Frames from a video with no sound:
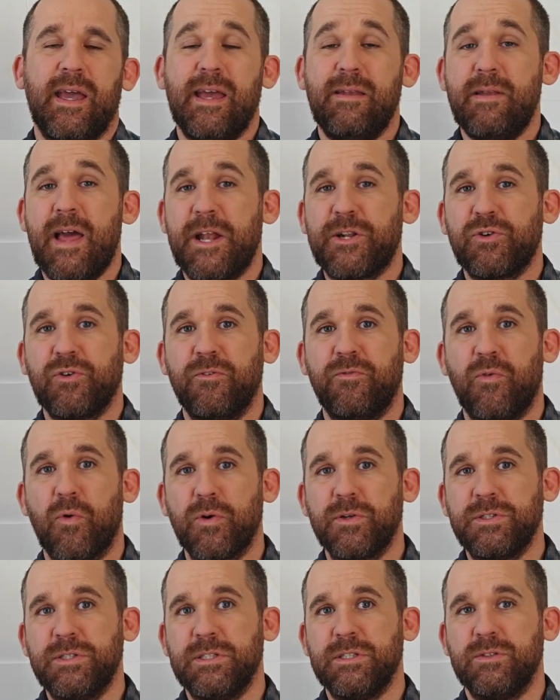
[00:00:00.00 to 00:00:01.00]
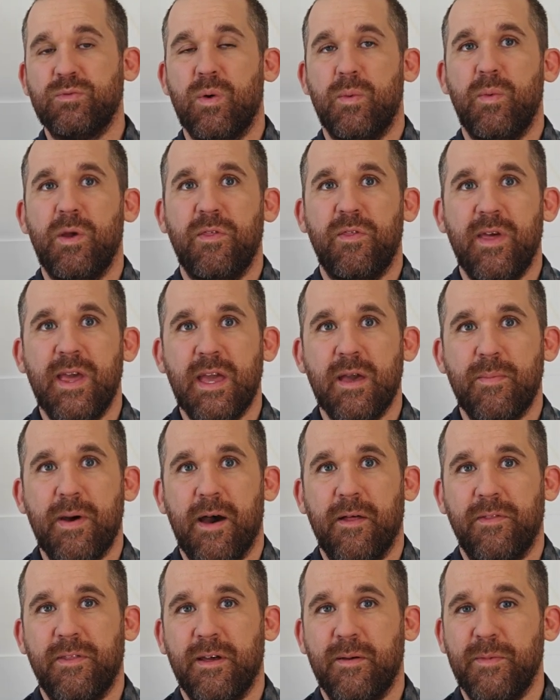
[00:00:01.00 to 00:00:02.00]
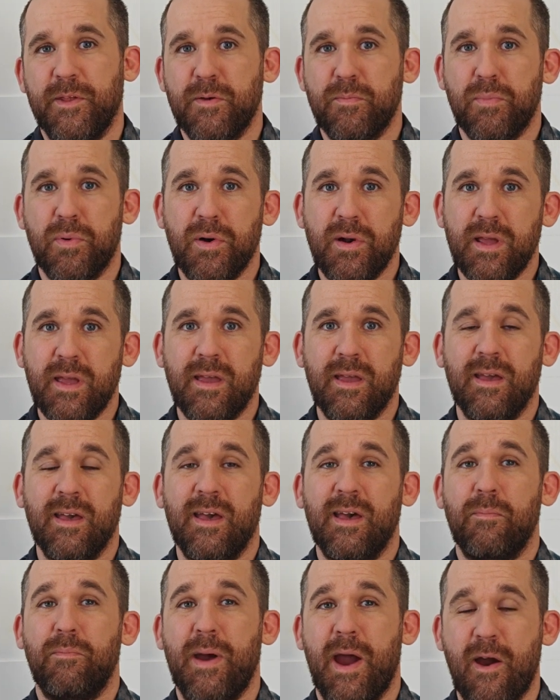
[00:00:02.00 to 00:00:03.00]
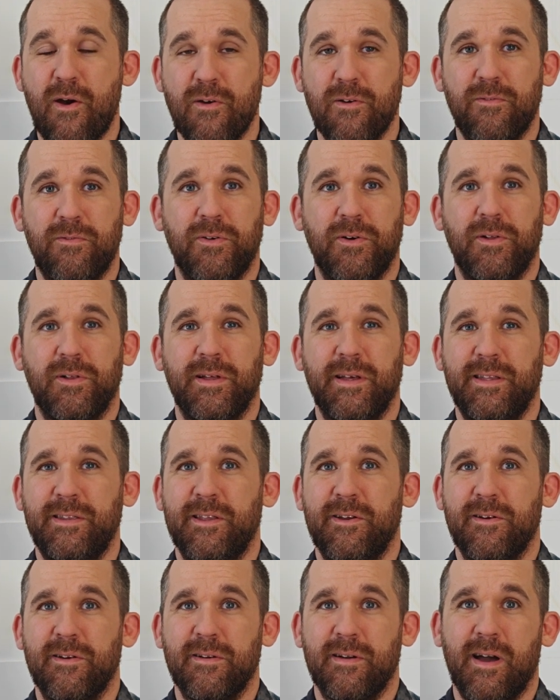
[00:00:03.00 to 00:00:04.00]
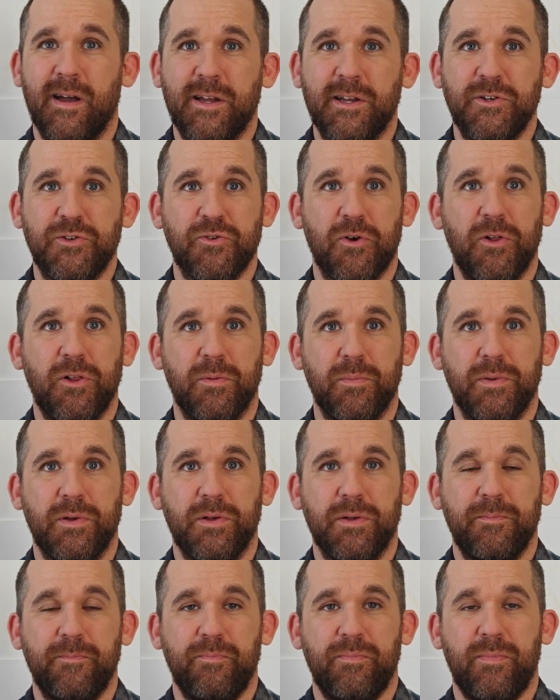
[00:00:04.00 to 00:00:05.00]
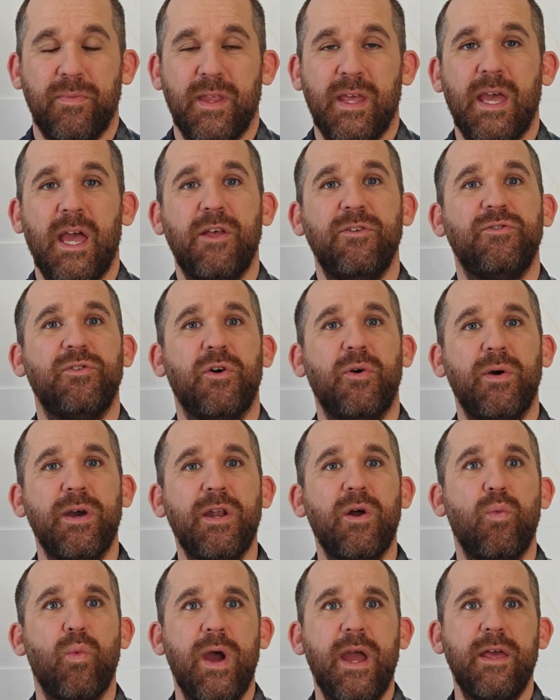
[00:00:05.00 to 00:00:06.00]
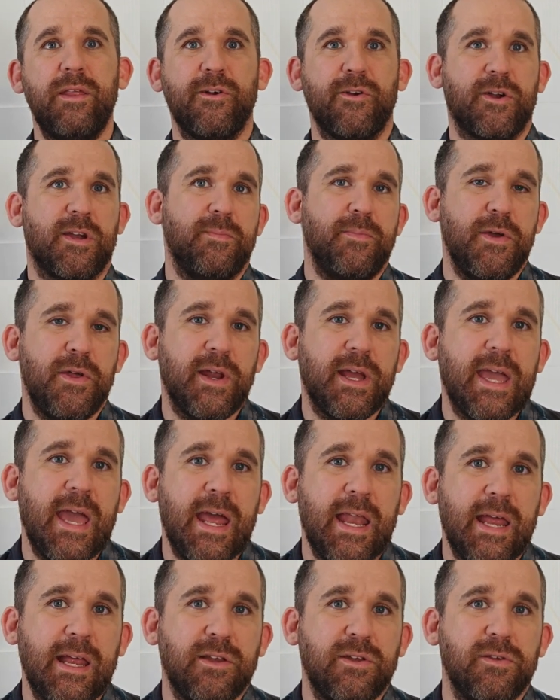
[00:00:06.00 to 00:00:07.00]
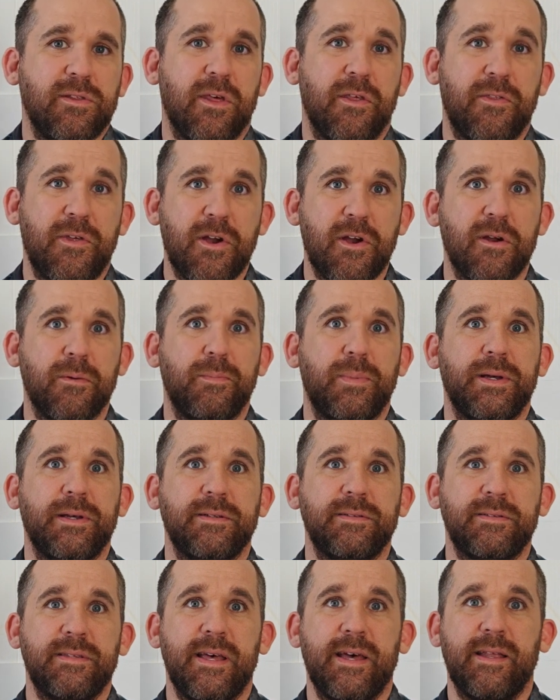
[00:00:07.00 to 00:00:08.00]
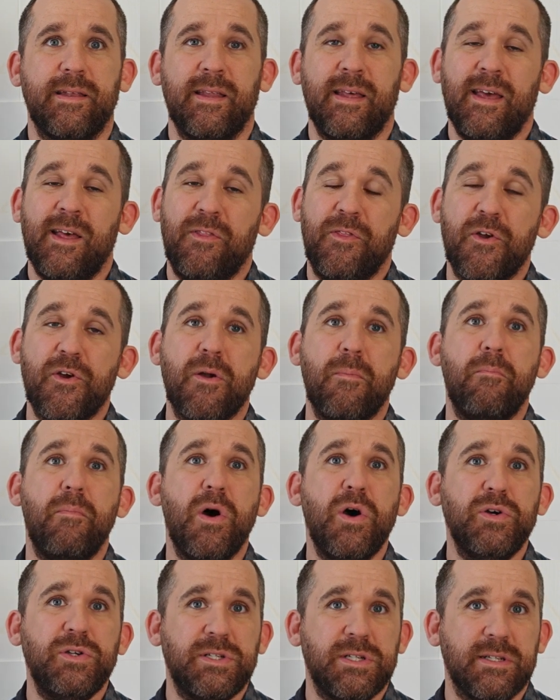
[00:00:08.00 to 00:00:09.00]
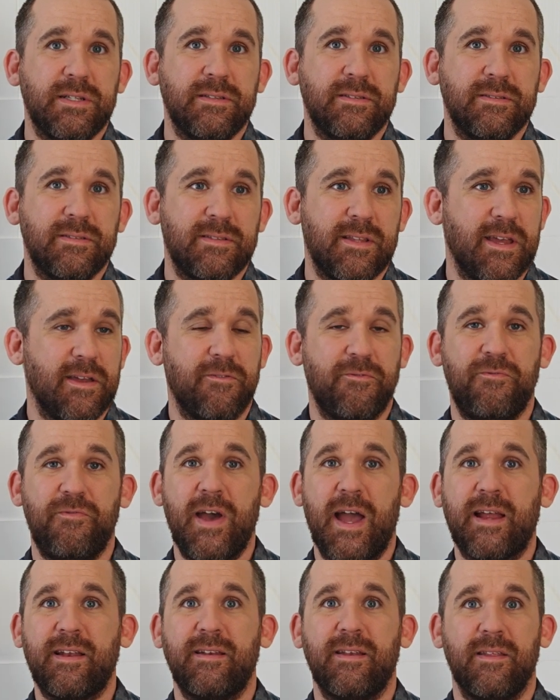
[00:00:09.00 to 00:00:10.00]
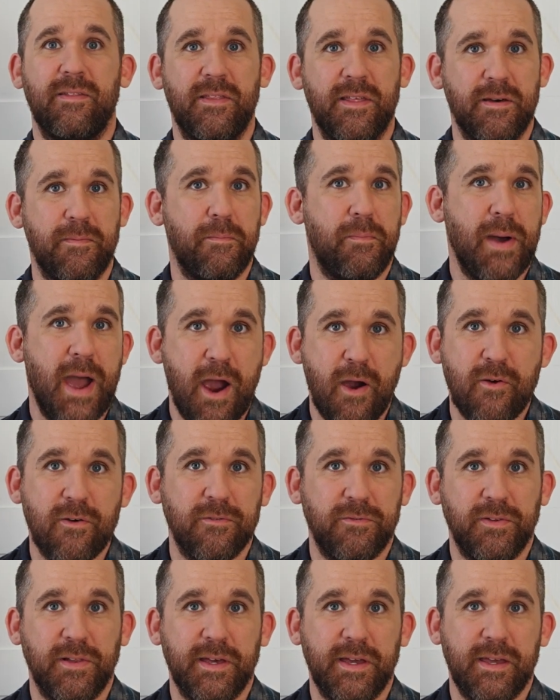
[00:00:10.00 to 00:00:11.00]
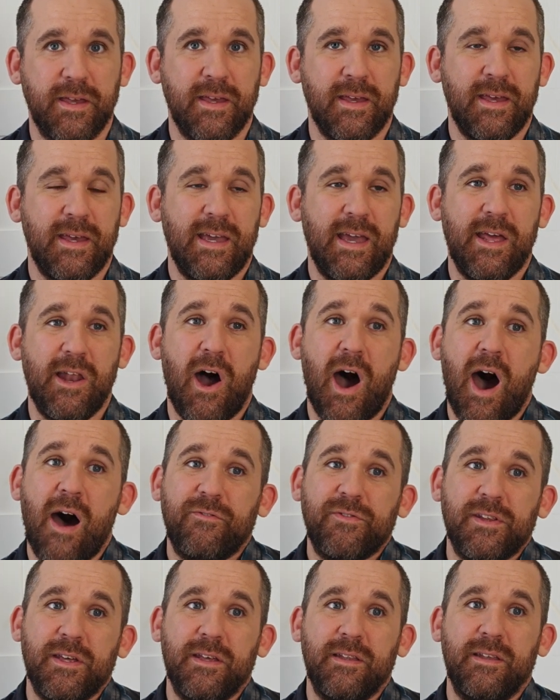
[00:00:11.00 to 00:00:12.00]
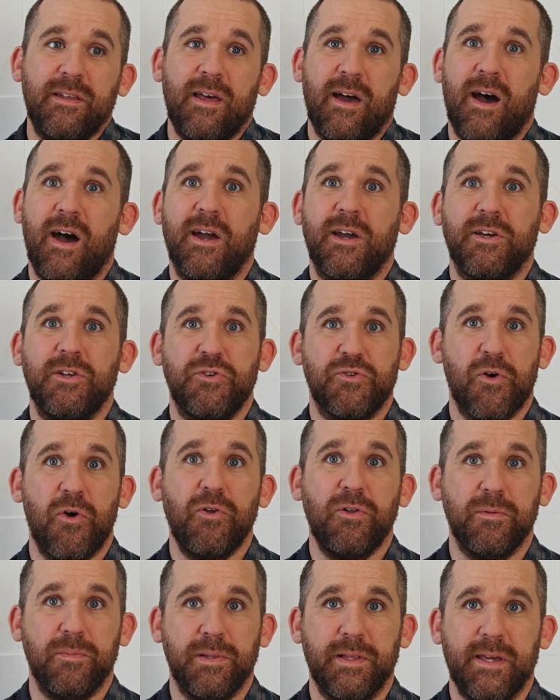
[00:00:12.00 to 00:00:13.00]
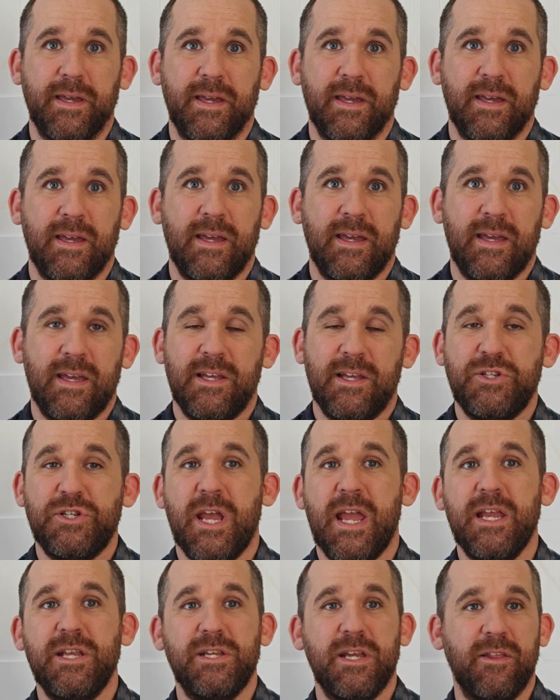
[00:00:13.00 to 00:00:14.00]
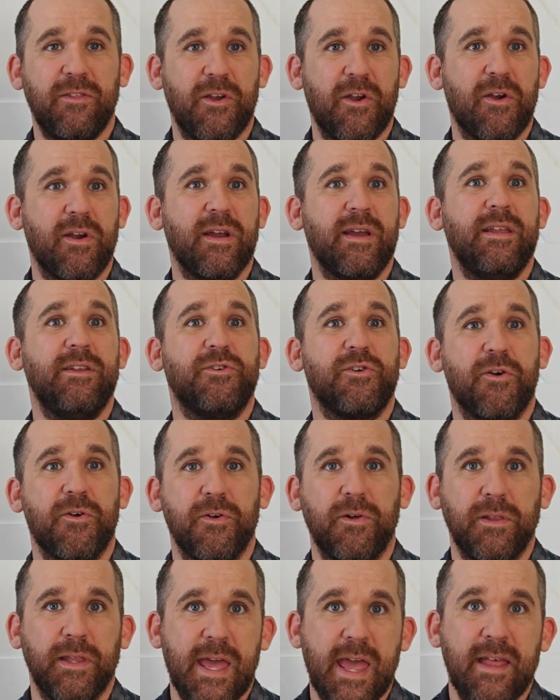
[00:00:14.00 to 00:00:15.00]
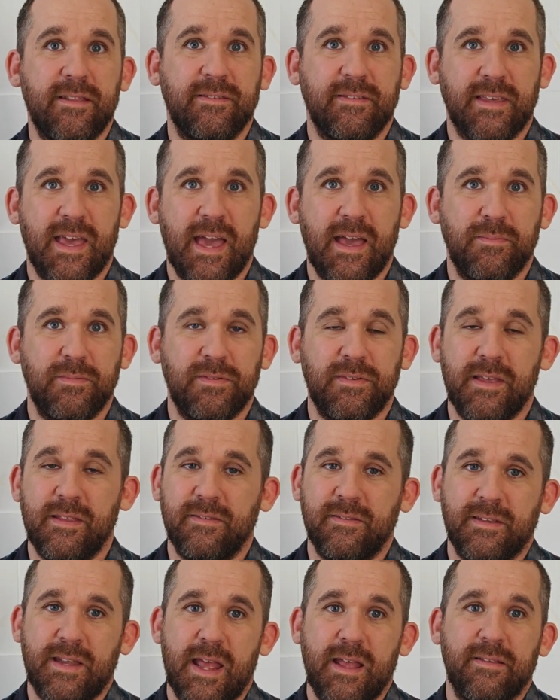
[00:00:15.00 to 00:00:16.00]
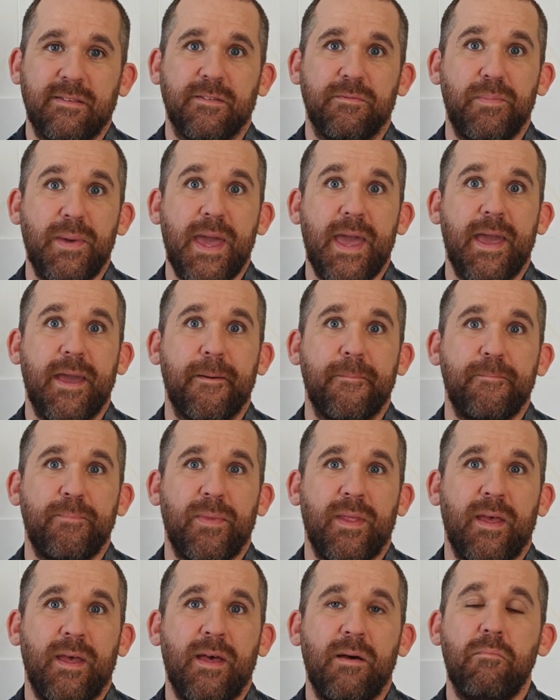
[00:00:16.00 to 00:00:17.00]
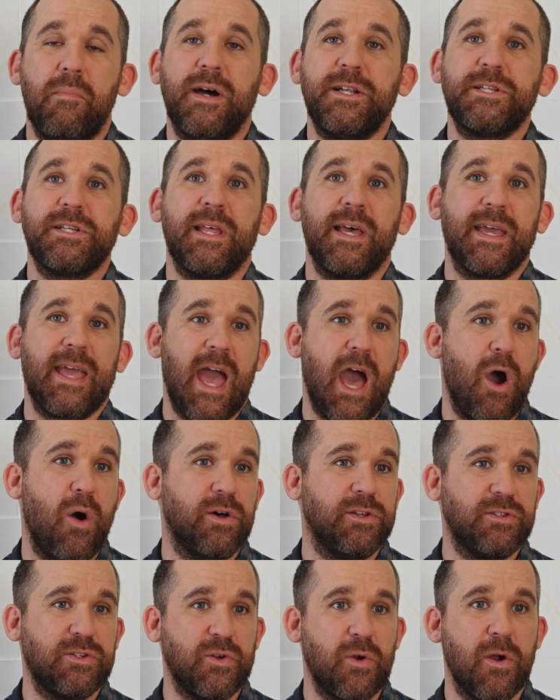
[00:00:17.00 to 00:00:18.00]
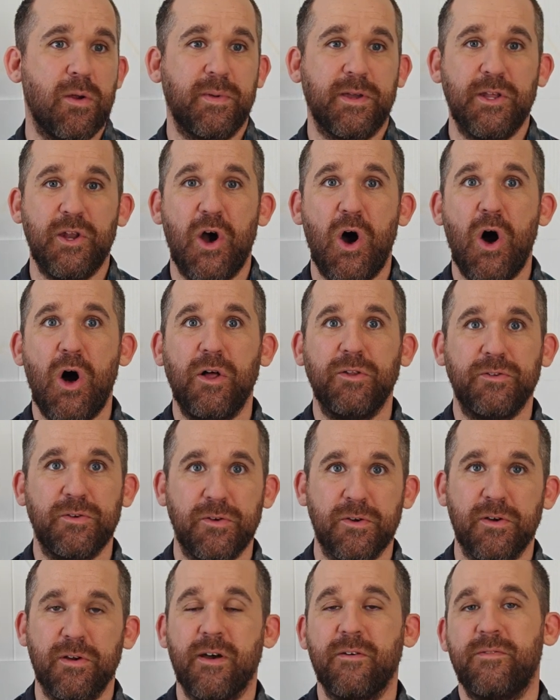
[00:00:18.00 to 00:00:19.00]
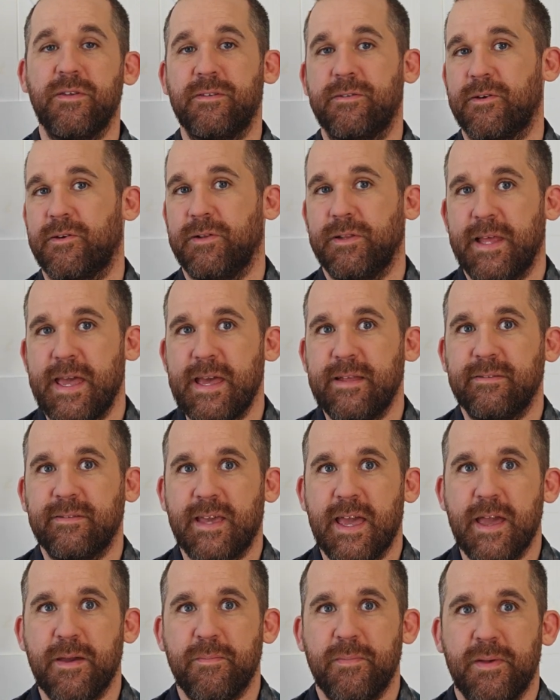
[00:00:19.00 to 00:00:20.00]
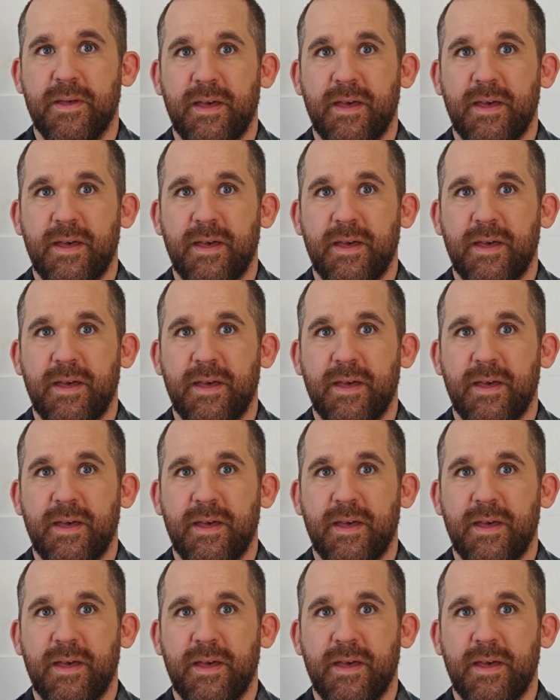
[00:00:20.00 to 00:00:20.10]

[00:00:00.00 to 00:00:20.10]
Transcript: And natural forces, when we think about them, they're pretty powerful and they're uncontrollable. And so in a way, they're communicating to the therapist that their emotions, they affect them powerfully and often uncontrollably, changing their internal landscapes and states of being, much like how a storm can alter a physical landscape.